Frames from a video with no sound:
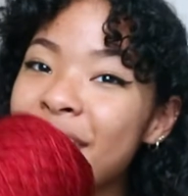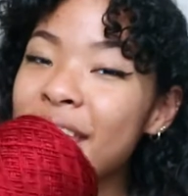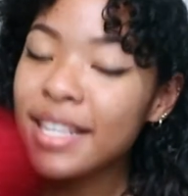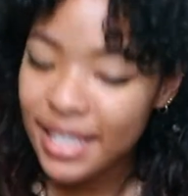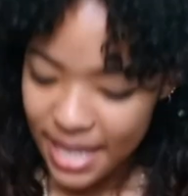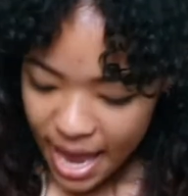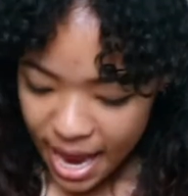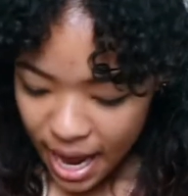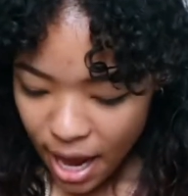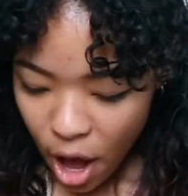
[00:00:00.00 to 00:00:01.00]
this,
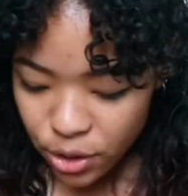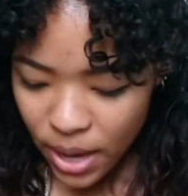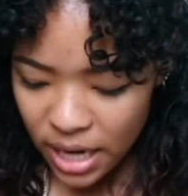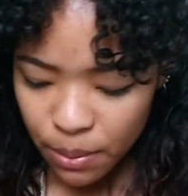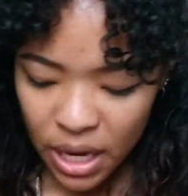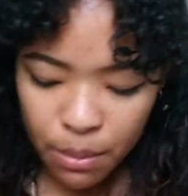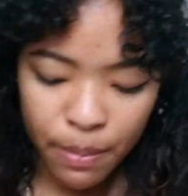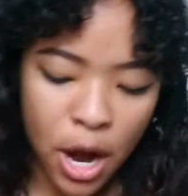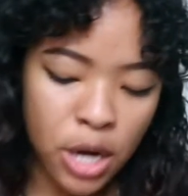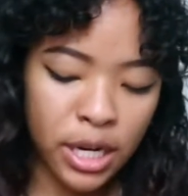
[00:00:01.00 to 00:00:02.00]
and I also had to pick up a
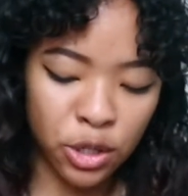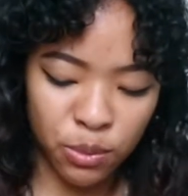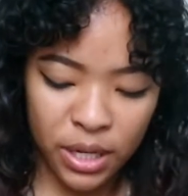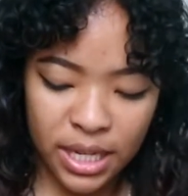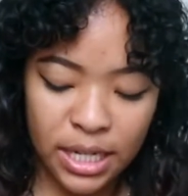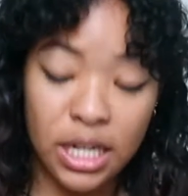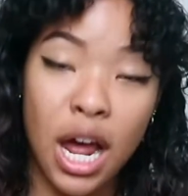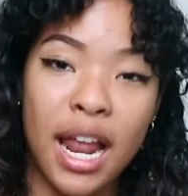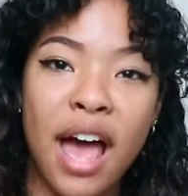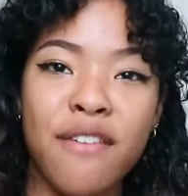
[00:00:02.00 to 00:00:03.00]
pair of needles because I did
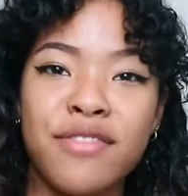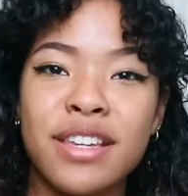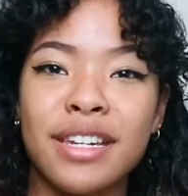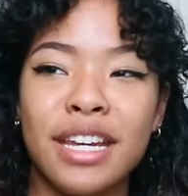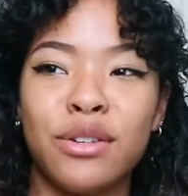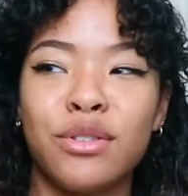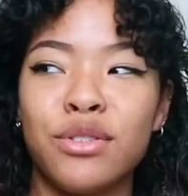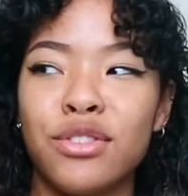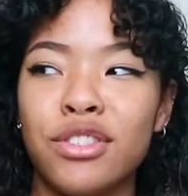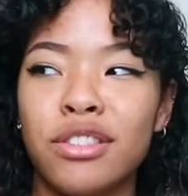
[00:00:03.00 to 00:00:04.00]
not have the
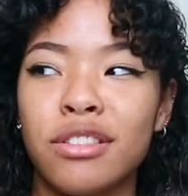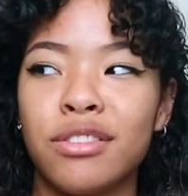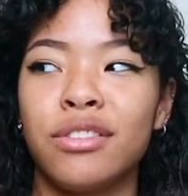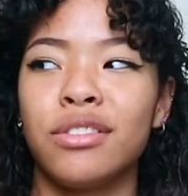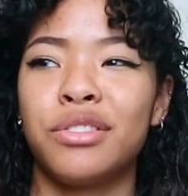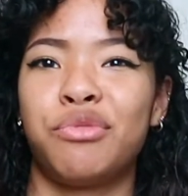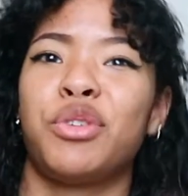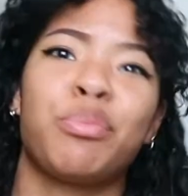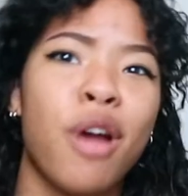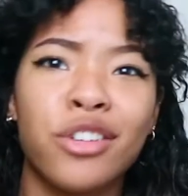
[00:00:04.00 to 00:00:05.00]
needles for
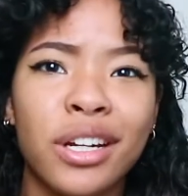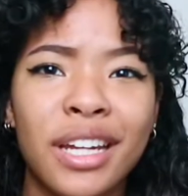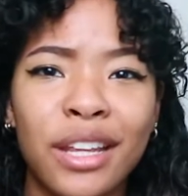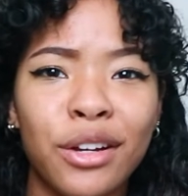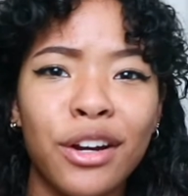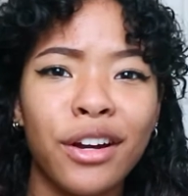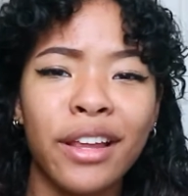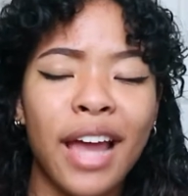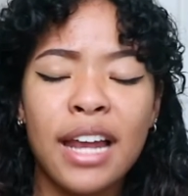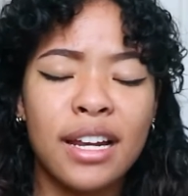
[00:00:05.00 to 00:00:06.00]
the project either.
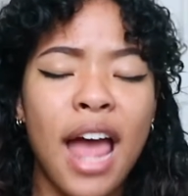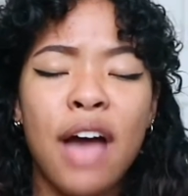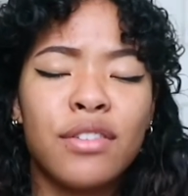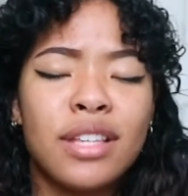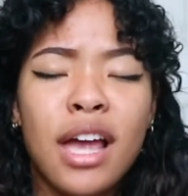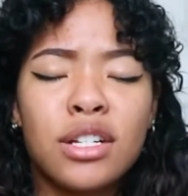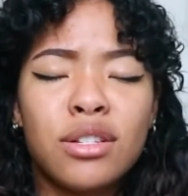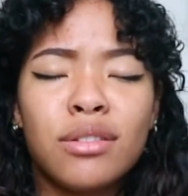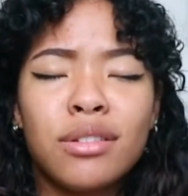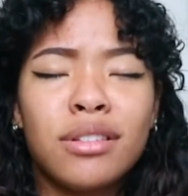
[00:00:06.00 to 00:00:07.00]
Like, I didn't have a
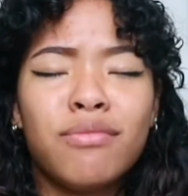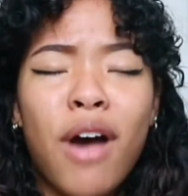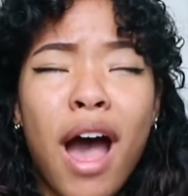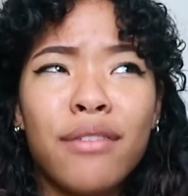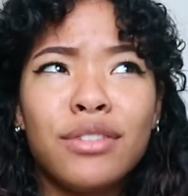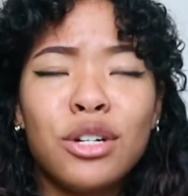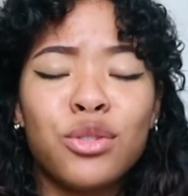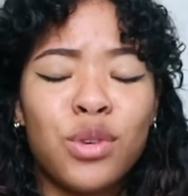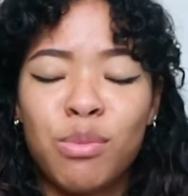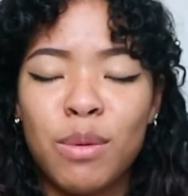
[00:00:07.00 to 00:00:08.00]
size 5
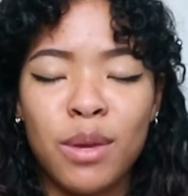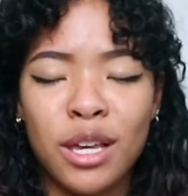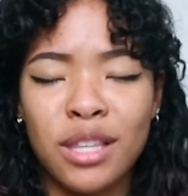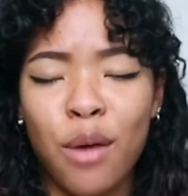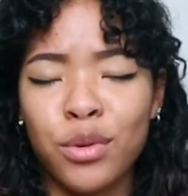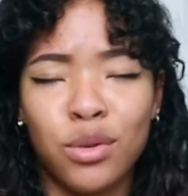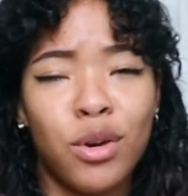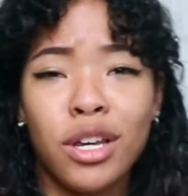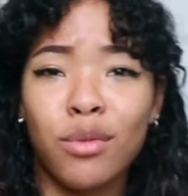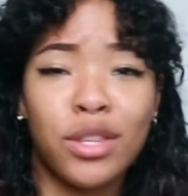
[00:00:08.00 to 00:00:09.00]
needles with me because I wasn't
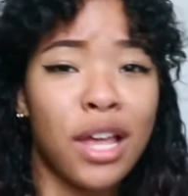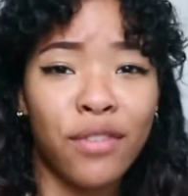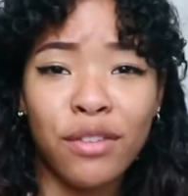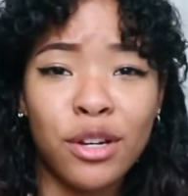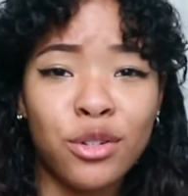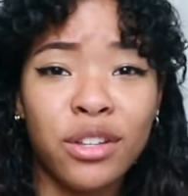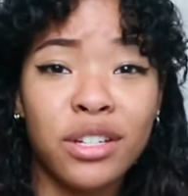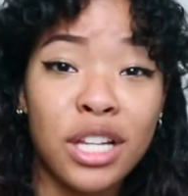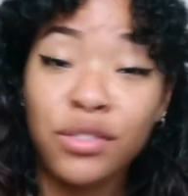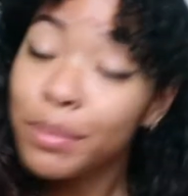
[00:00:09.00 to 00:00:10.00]
working with size 5 needles on the
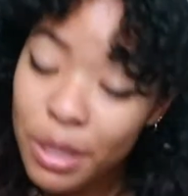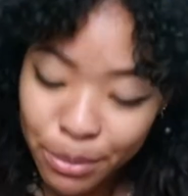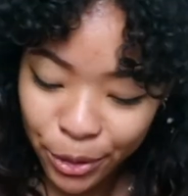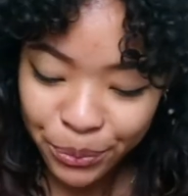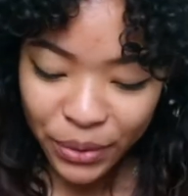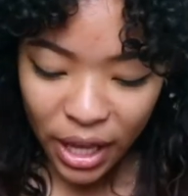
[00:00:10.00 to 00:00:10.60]
Dusk flip jumper.